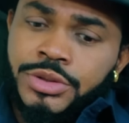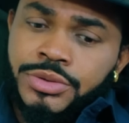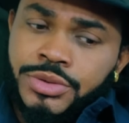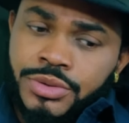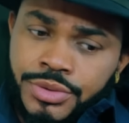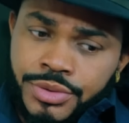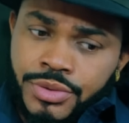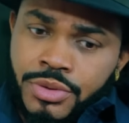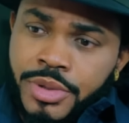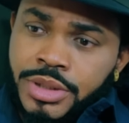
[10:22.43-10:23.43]
And who told you
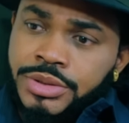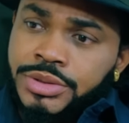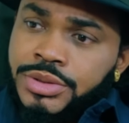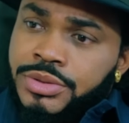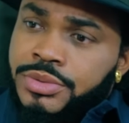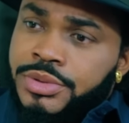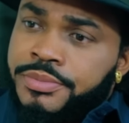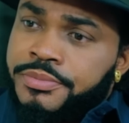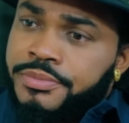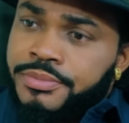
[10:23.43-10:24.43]
you're going back to school
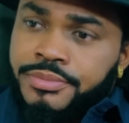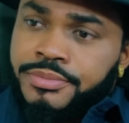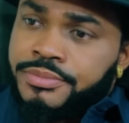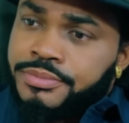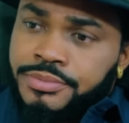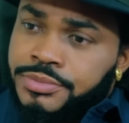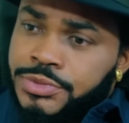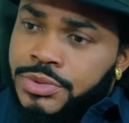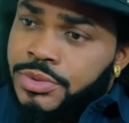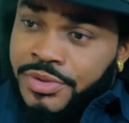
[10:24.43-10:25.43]

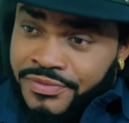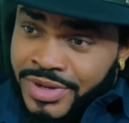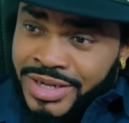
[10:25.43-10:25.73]
with a